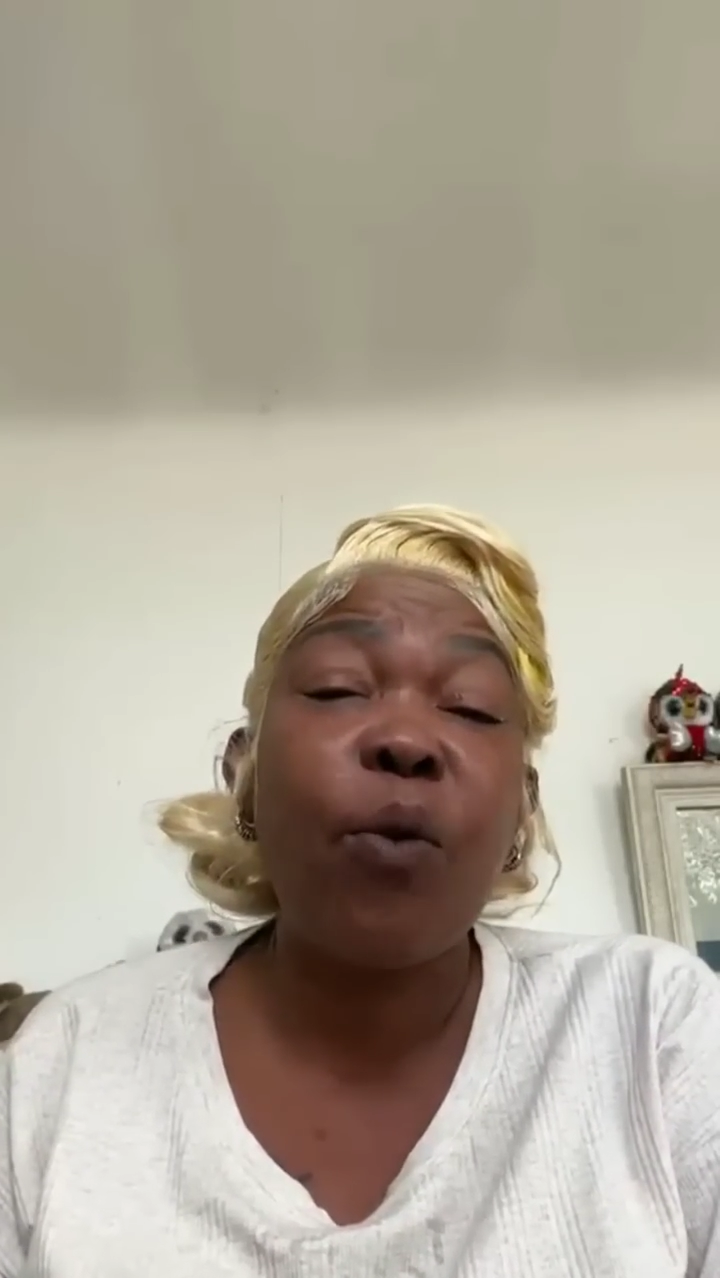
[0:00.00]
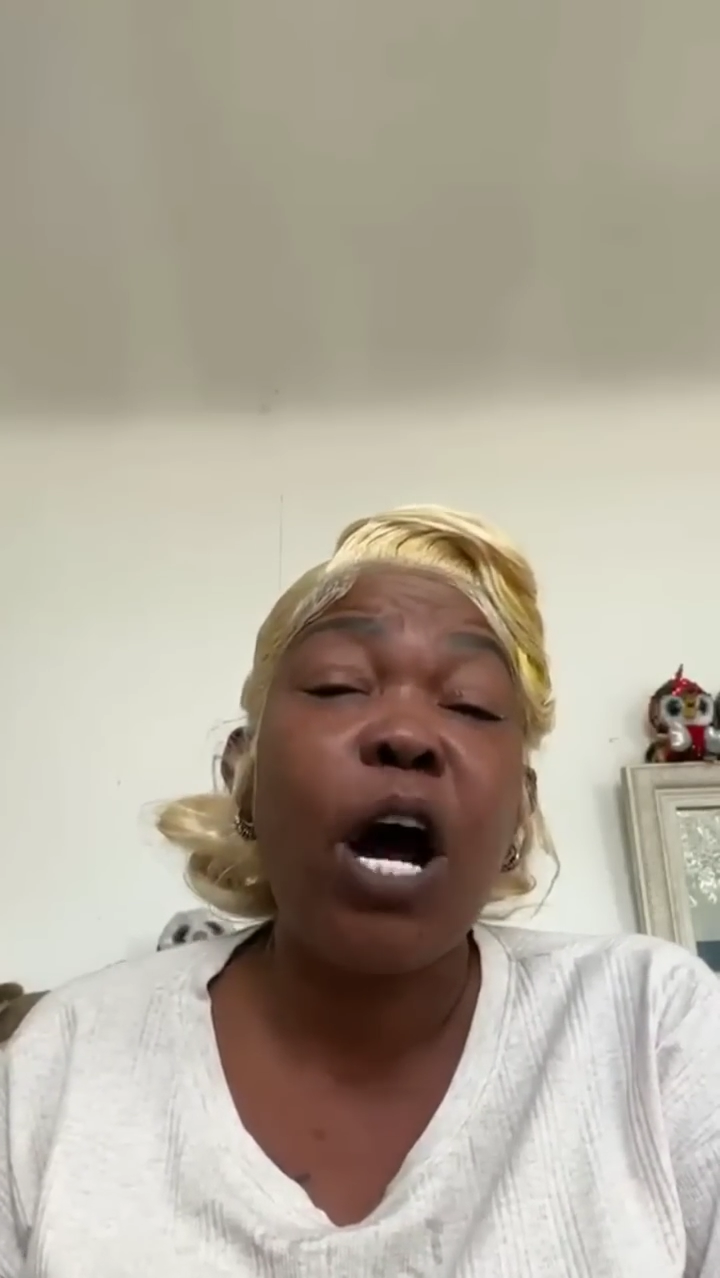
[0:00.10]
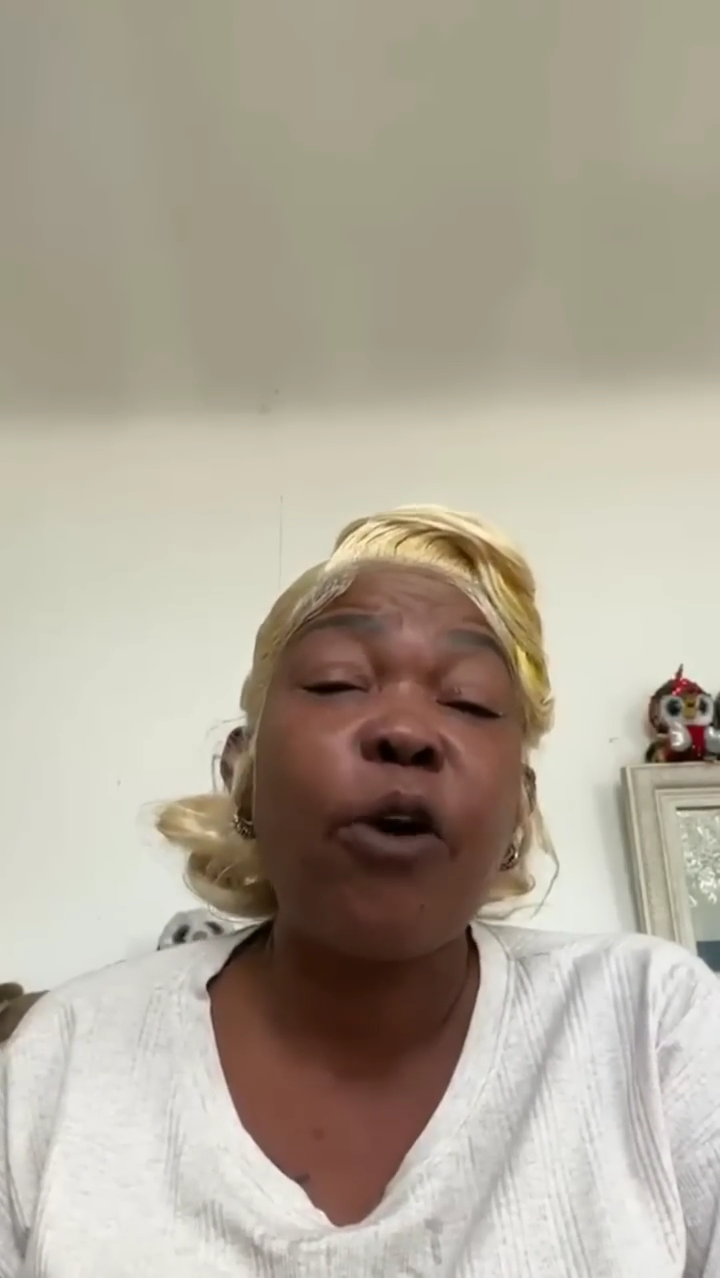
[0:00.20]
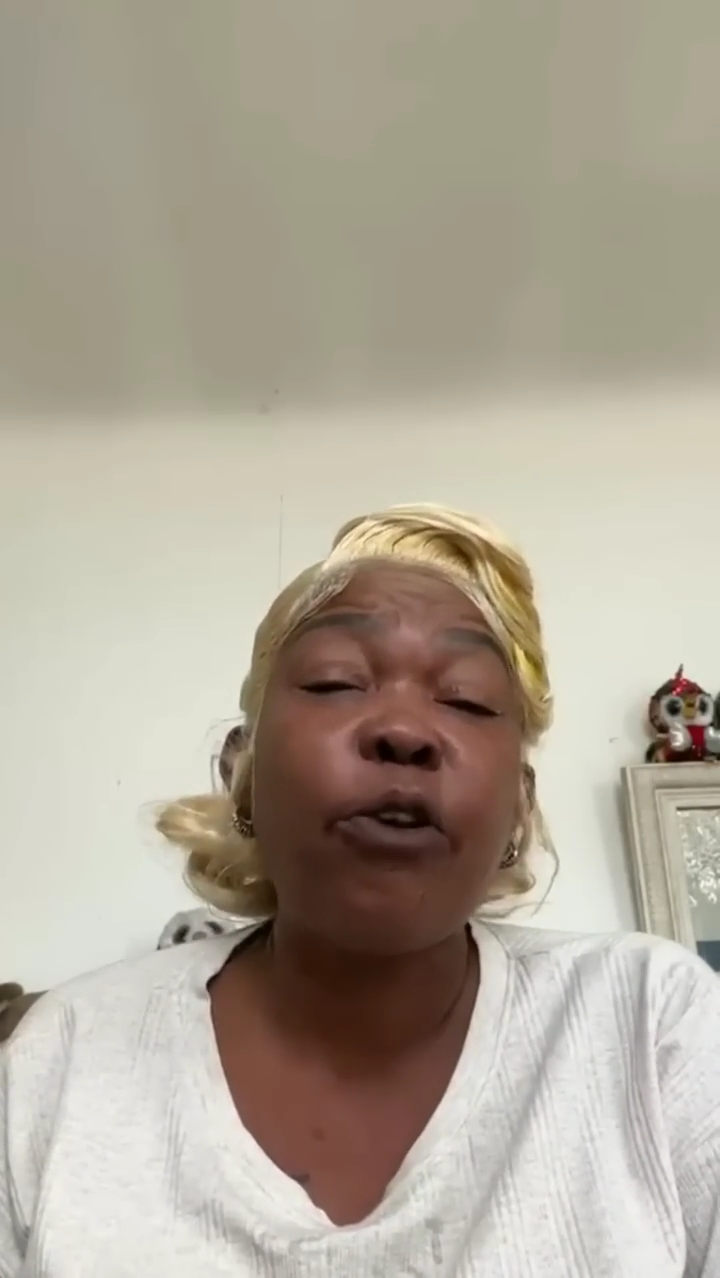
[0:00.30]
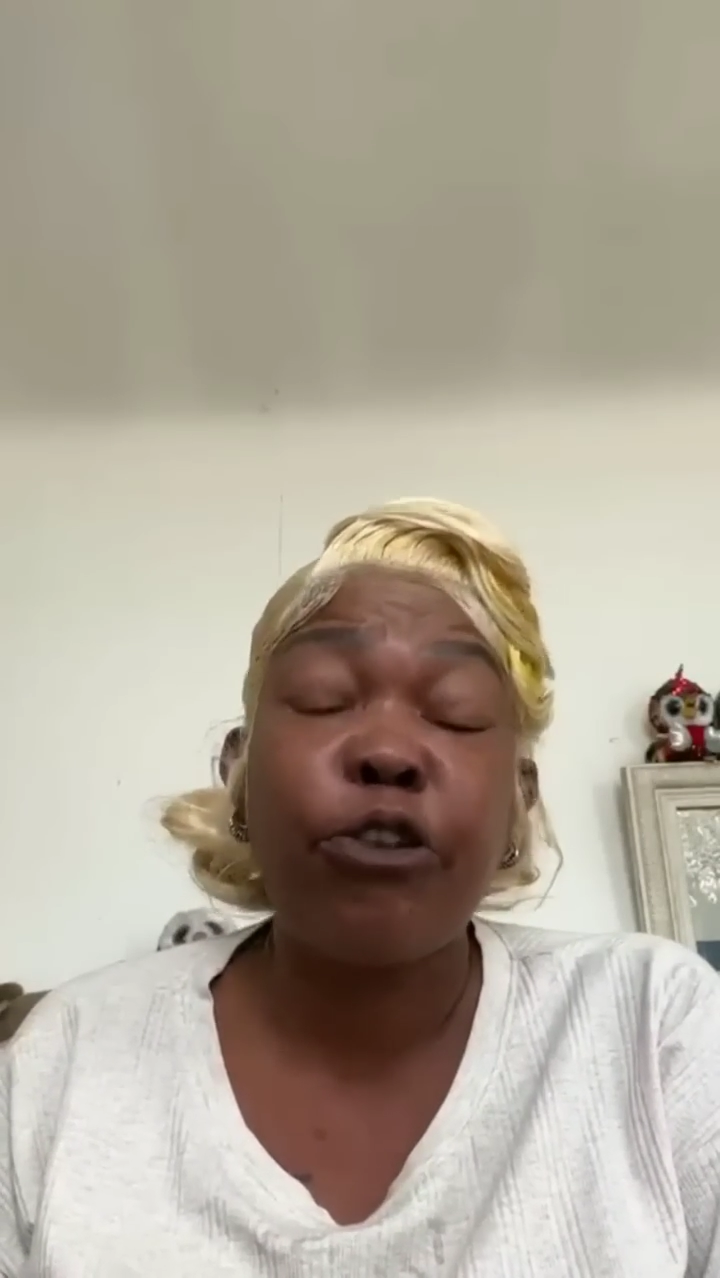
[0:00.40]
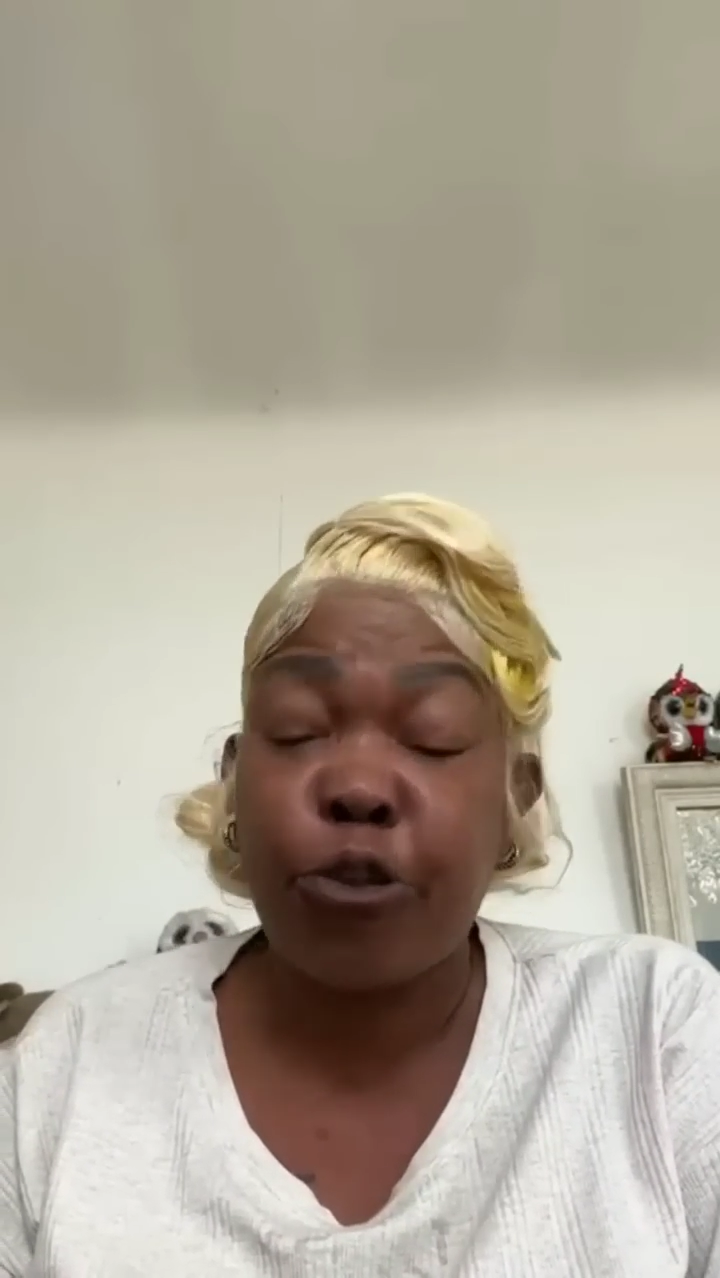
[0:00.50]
want to run